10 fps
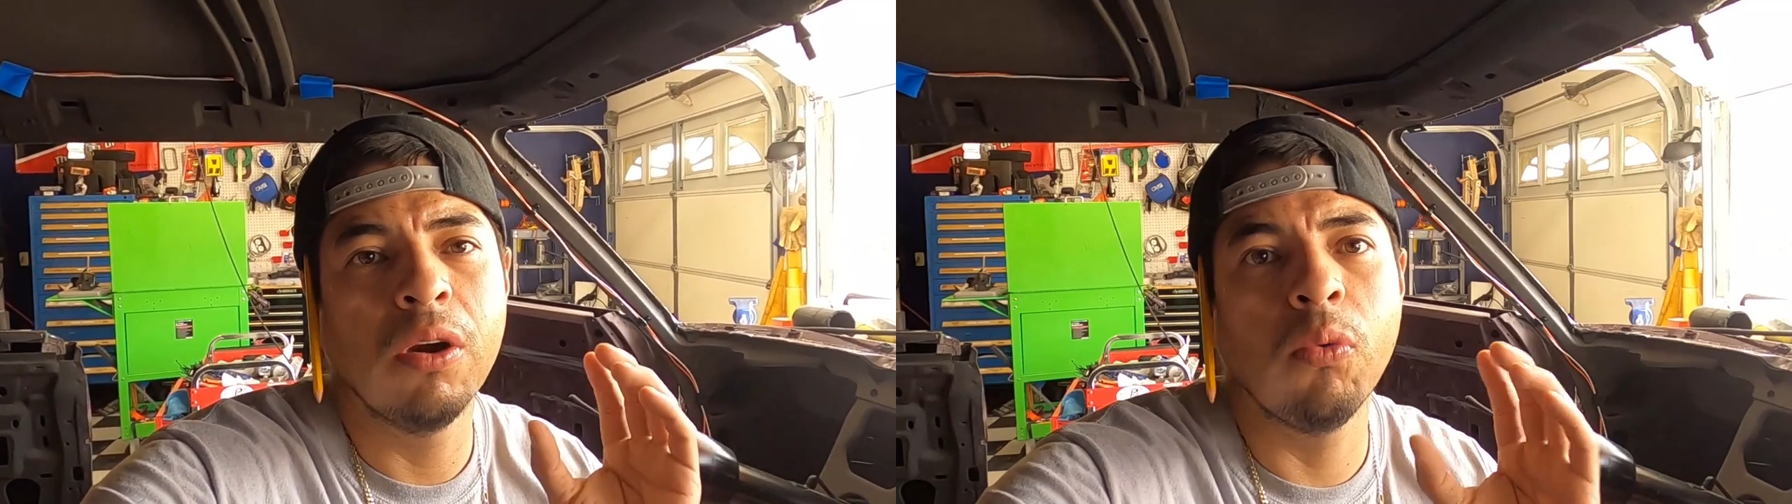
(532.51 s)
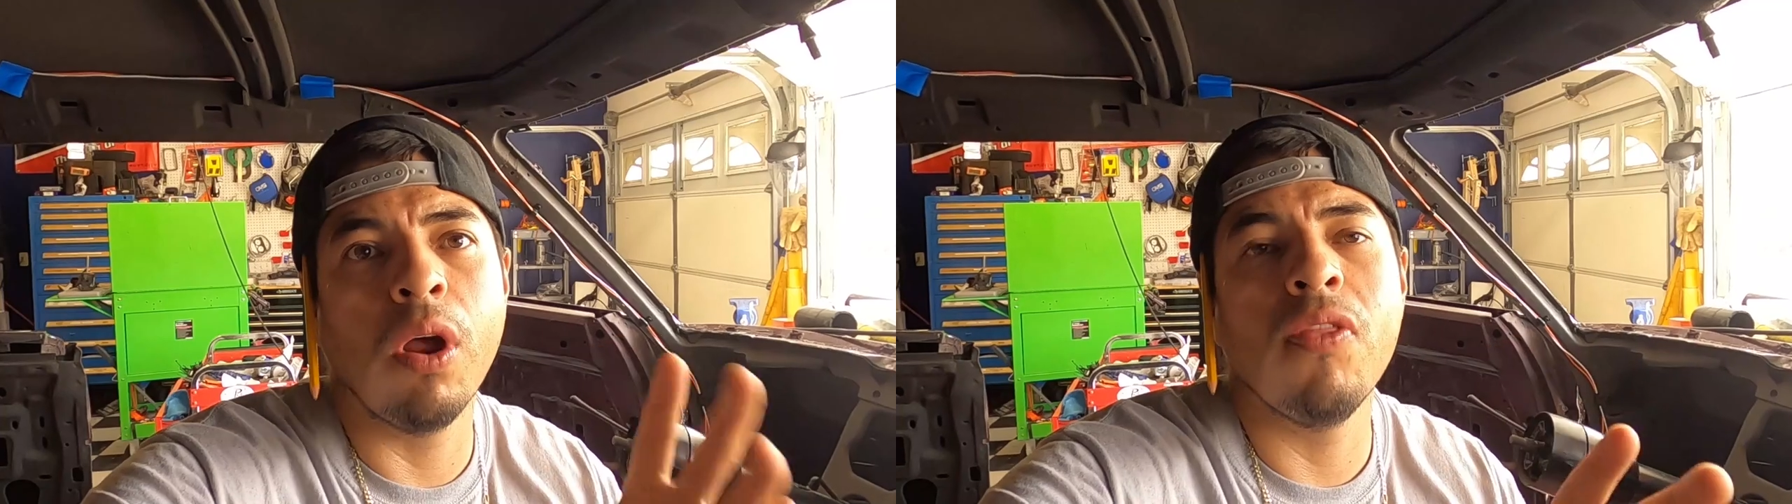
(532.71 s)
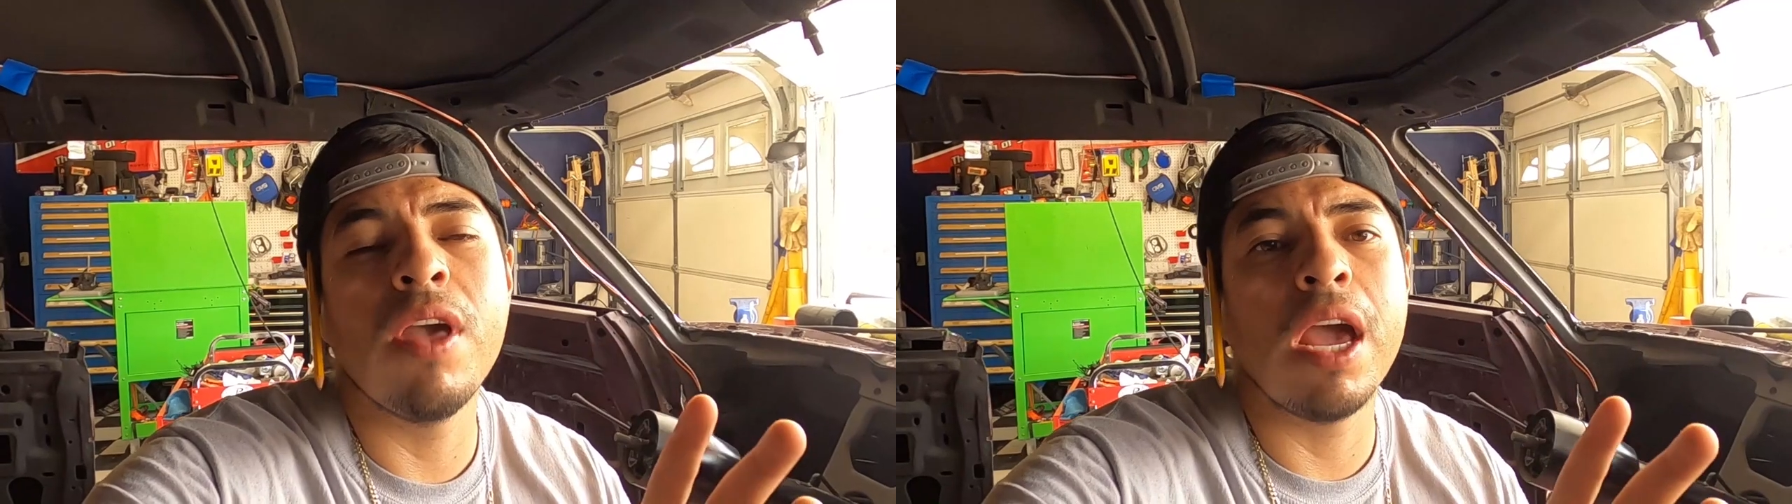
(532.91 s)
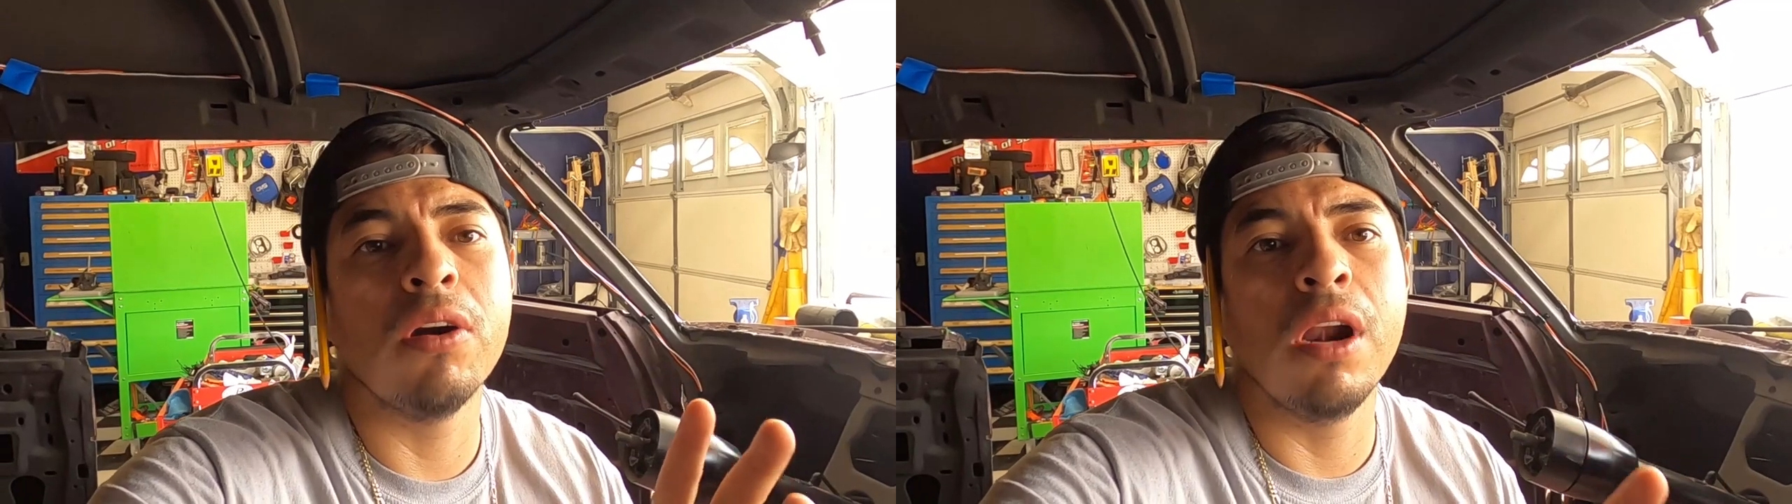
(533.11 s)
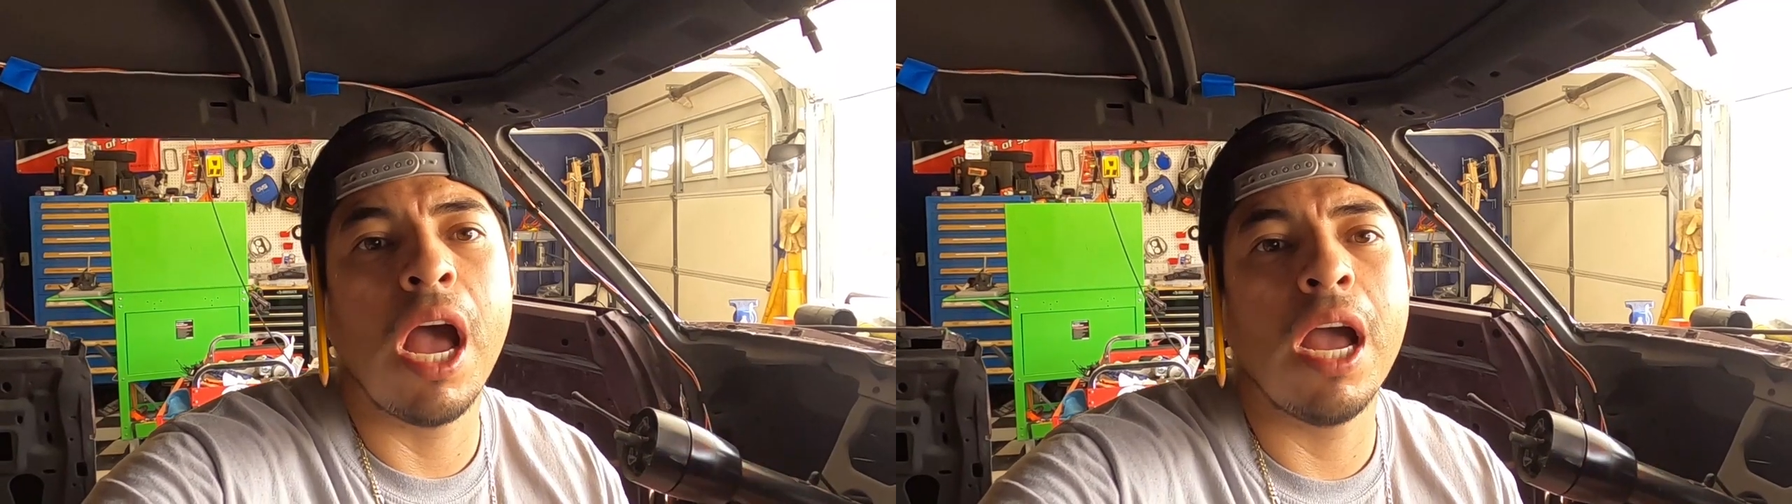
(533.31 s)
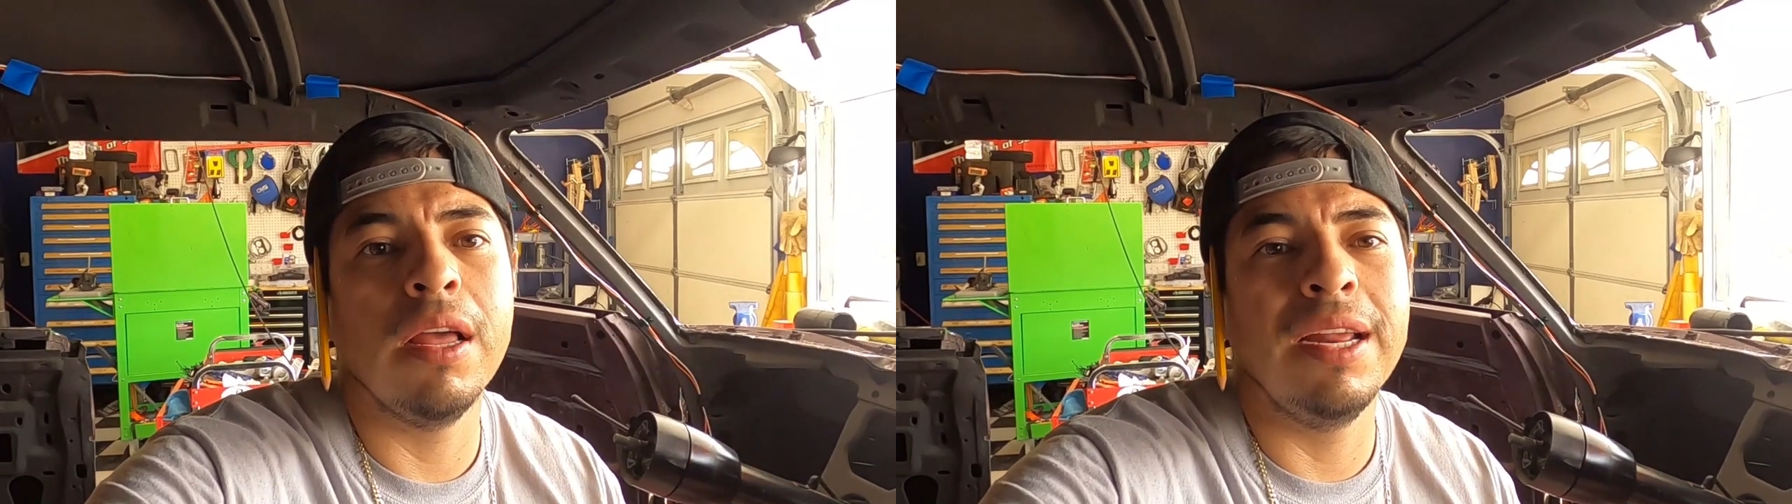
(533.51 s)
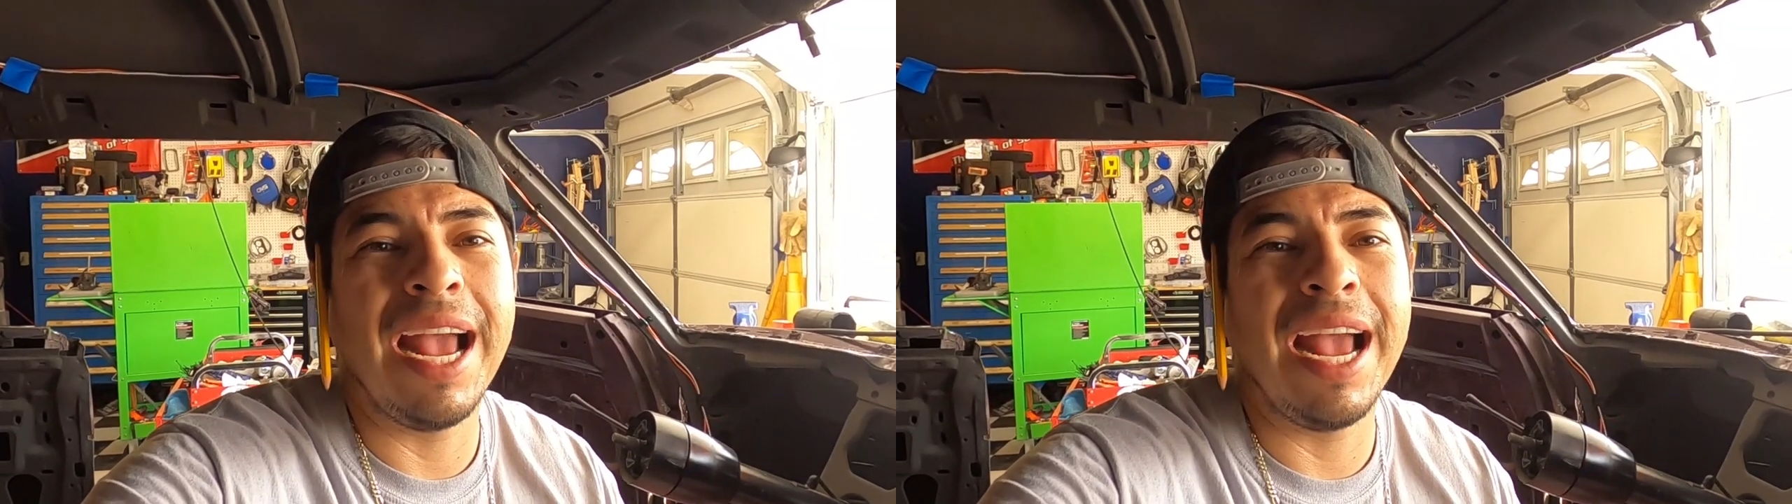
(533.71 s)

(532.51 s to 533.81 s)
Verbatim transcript: to run that or not.